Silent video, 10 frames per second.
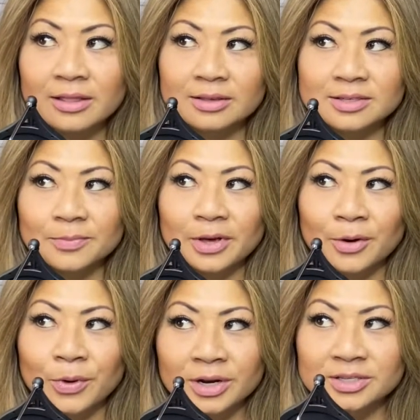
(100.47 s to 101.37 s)
that's
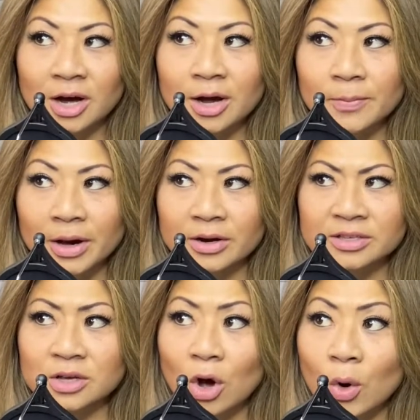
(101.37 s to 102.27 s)
something I want to talk about,
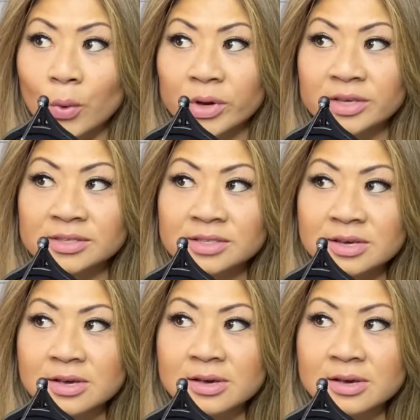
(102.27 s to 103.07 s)
is always